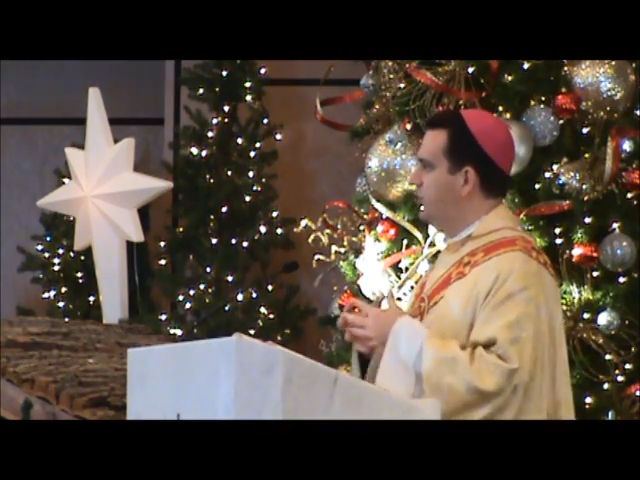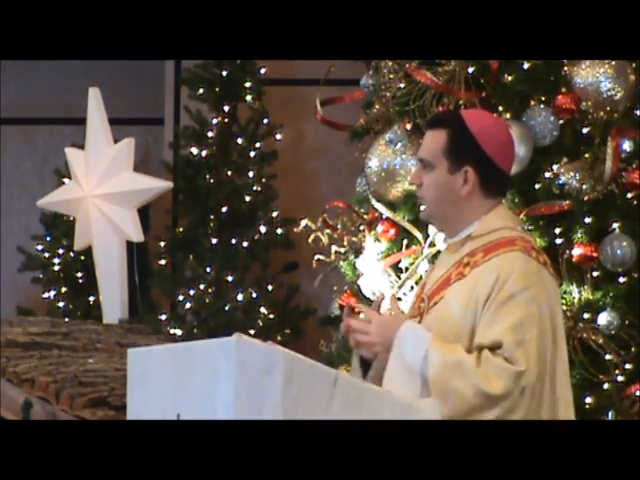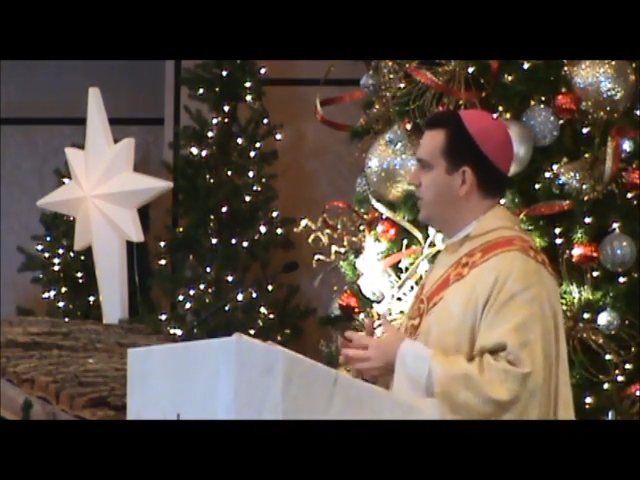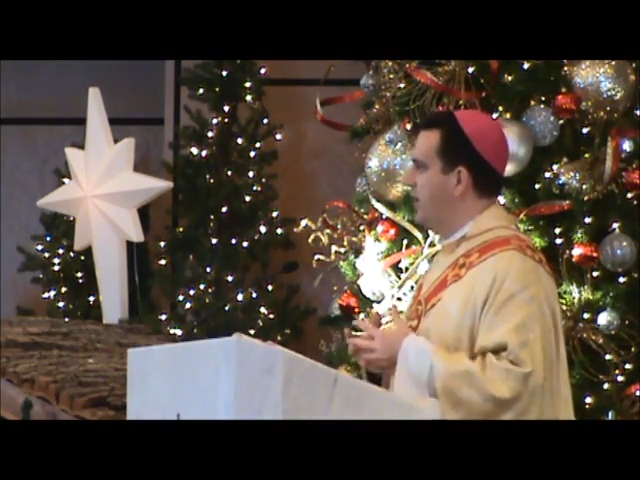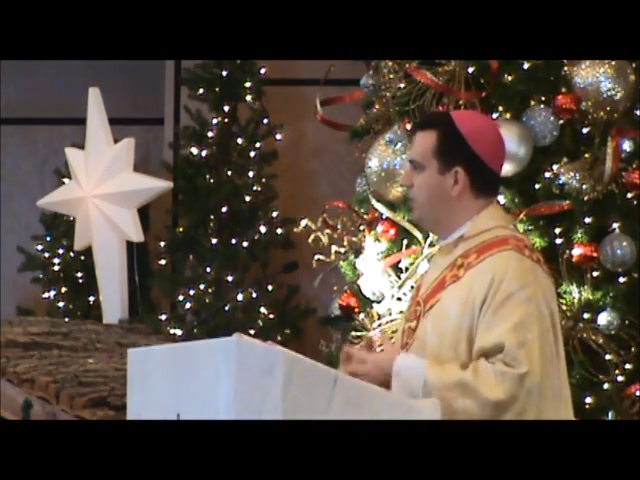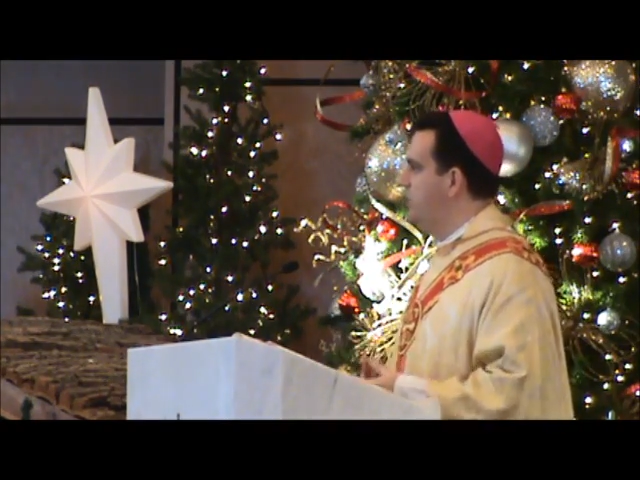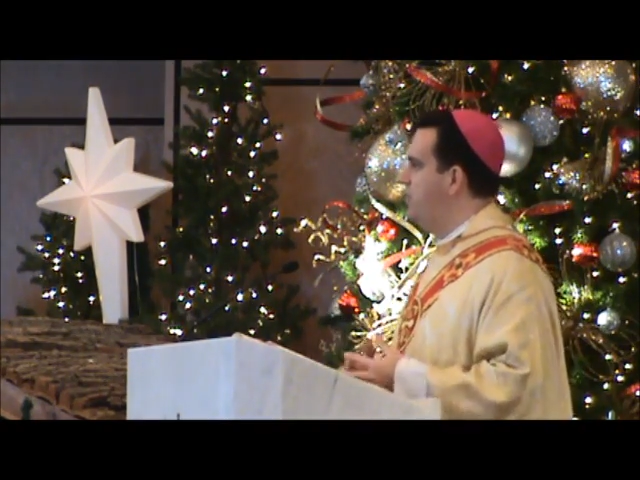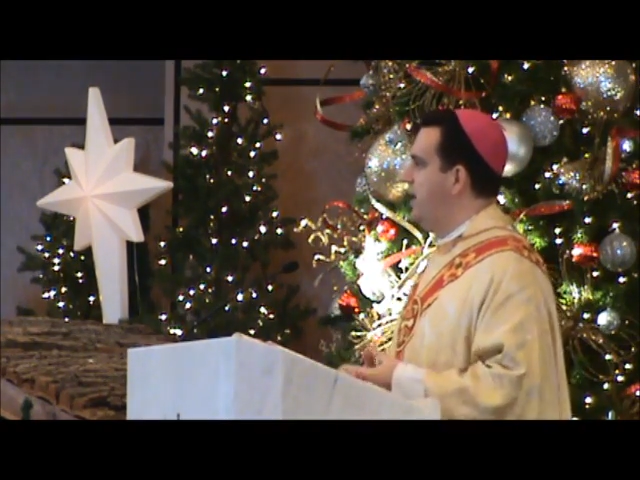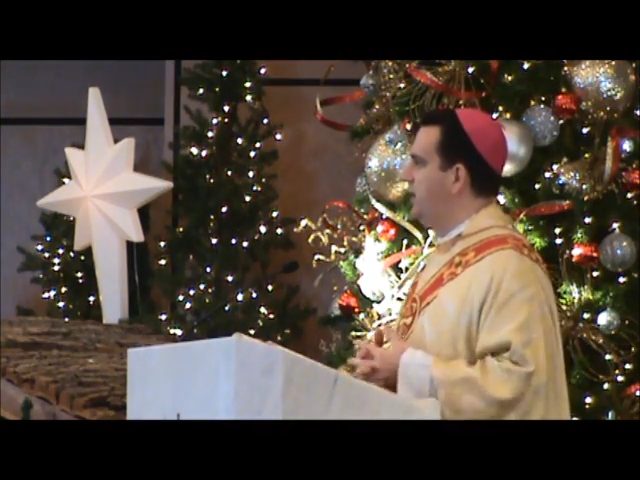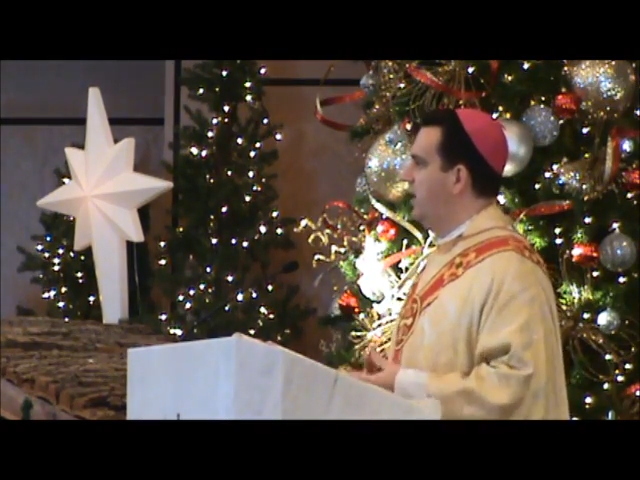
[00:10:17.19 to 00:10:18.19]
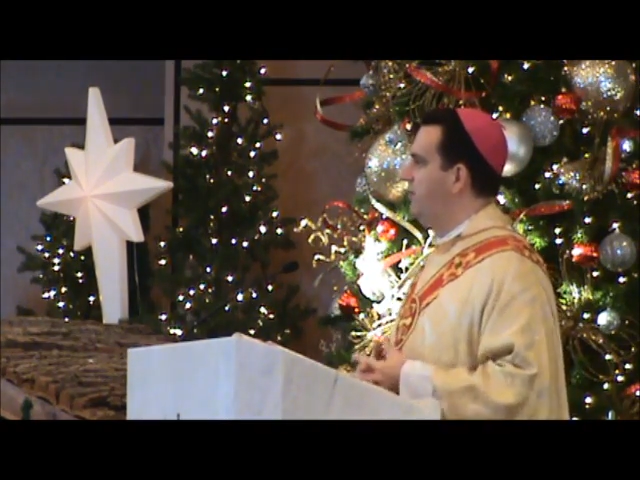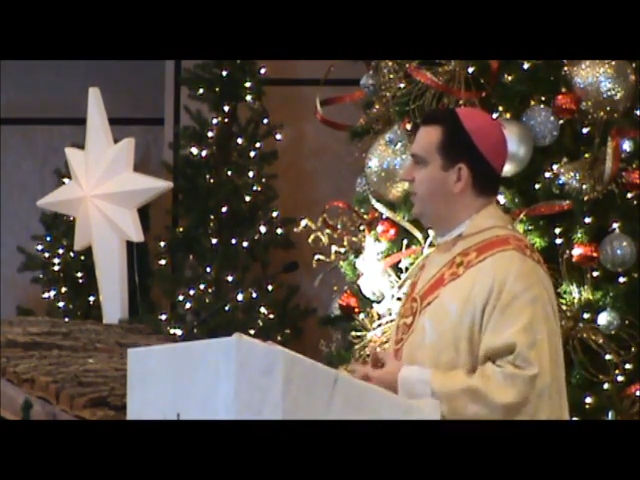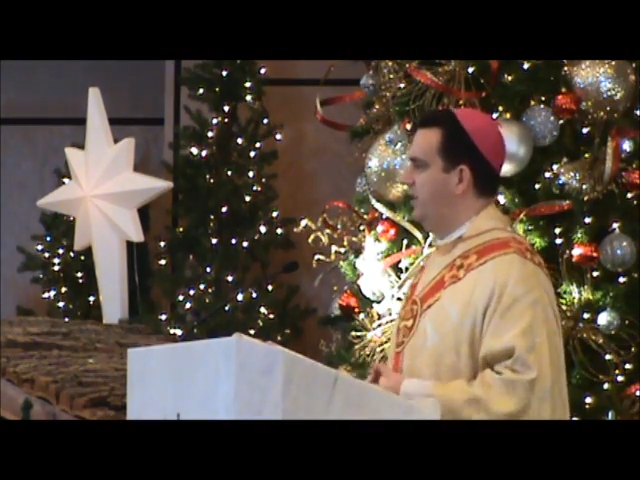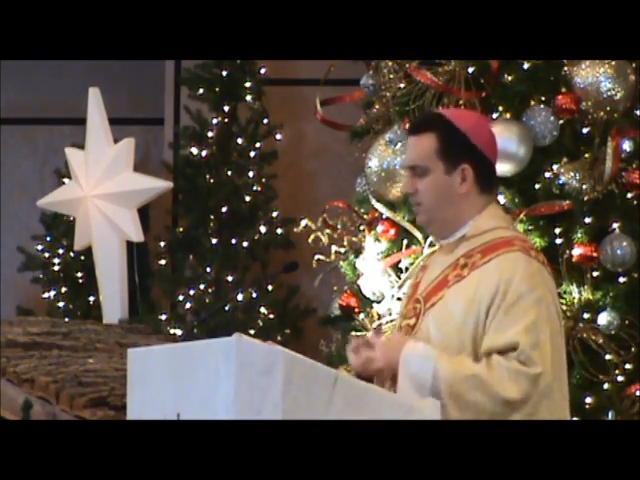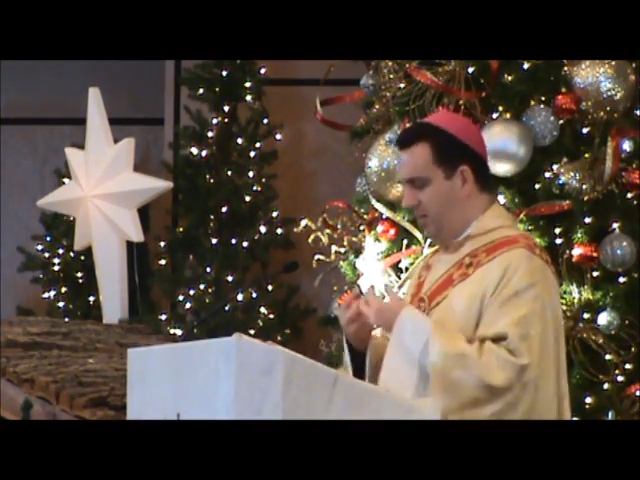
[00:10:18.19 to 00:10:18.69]
so that you may
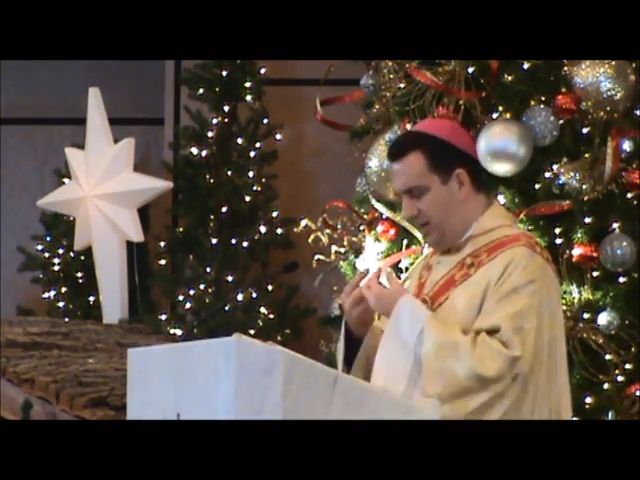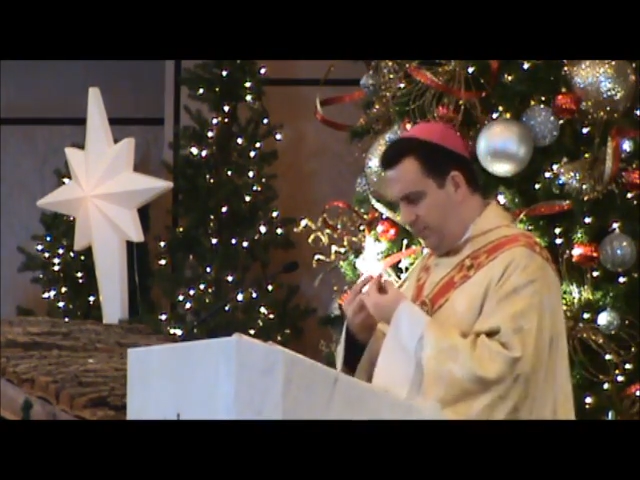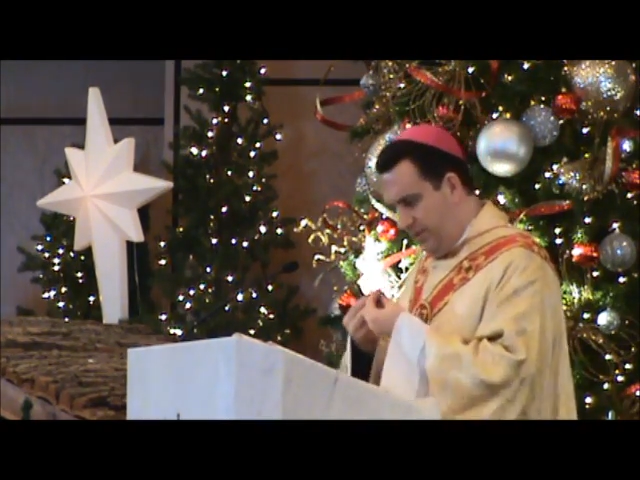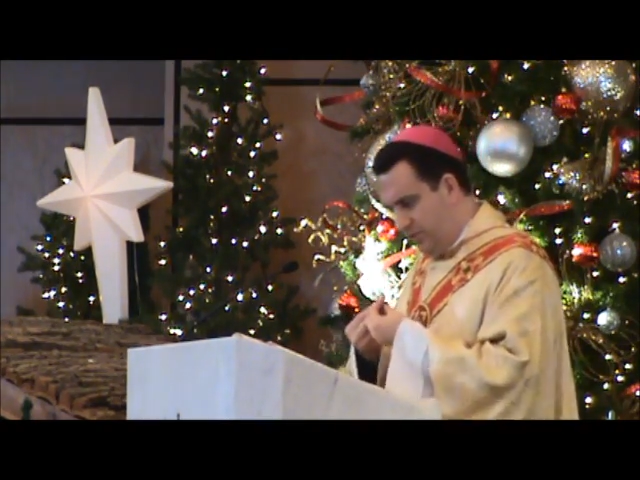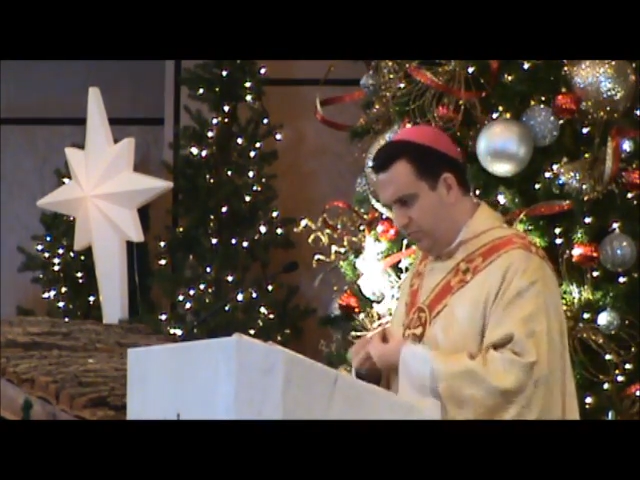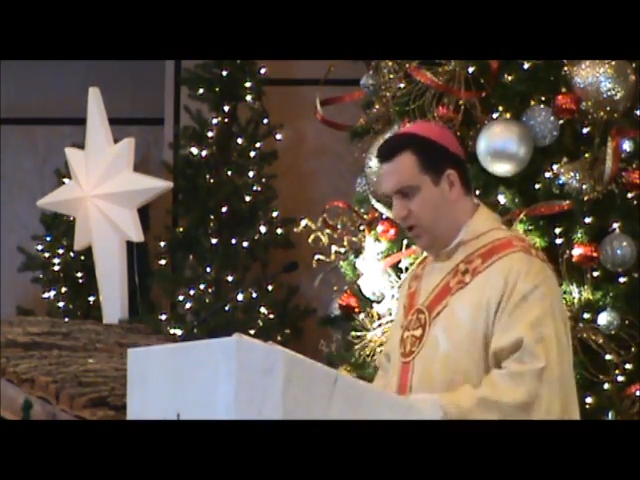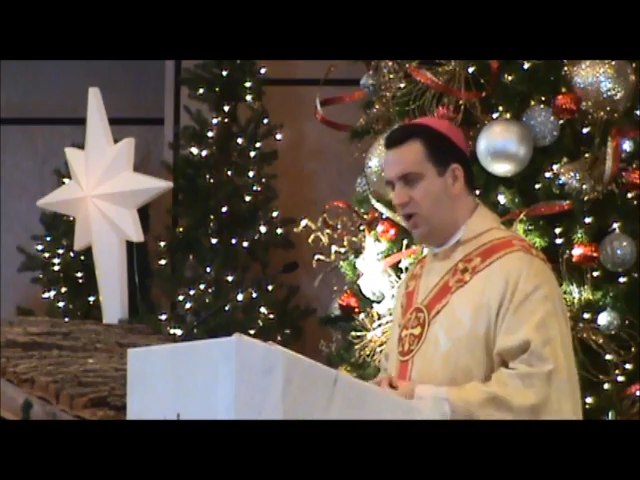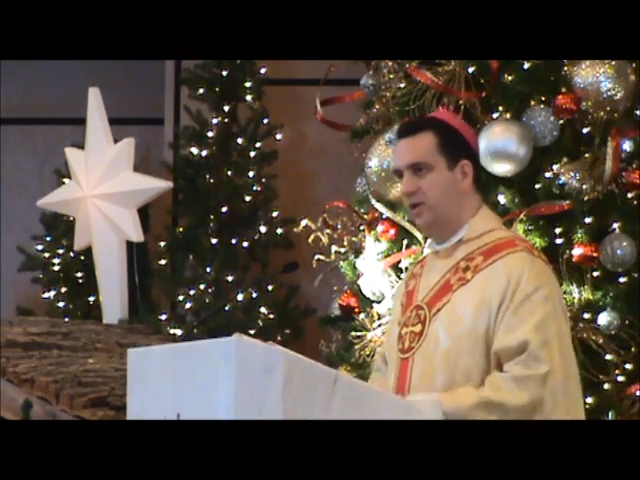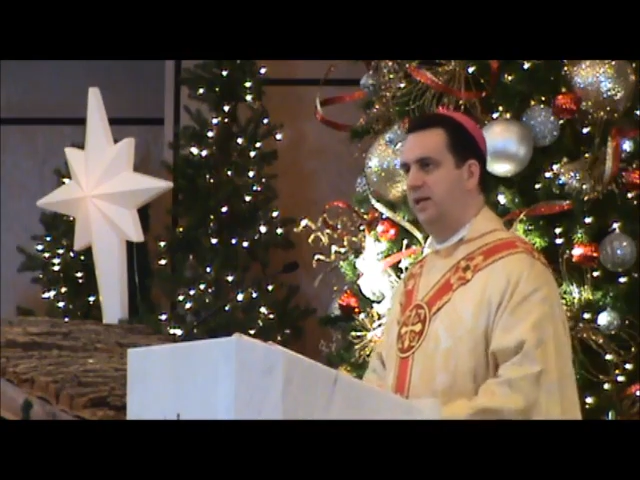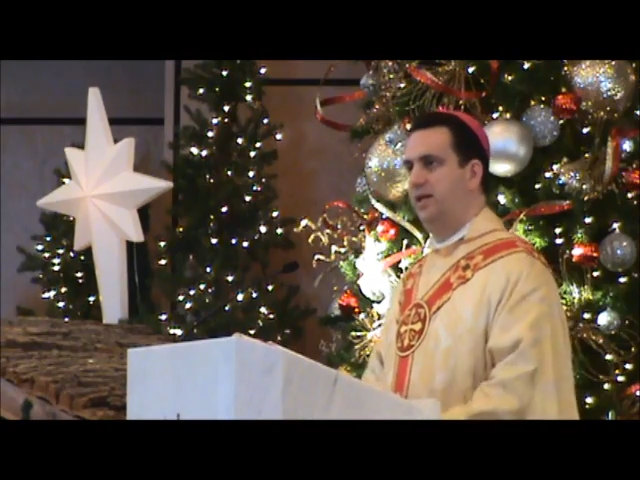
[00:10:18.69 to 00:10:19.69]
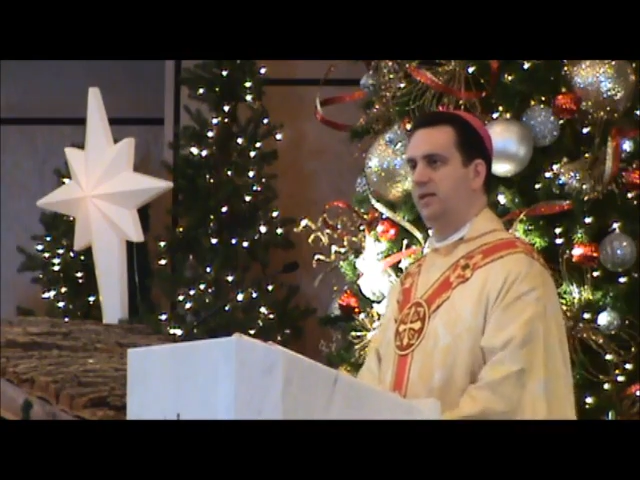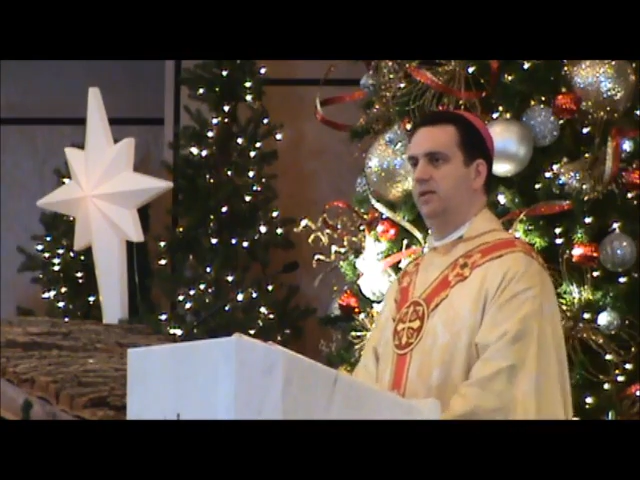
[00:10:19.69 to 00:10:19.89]
love him and be drawn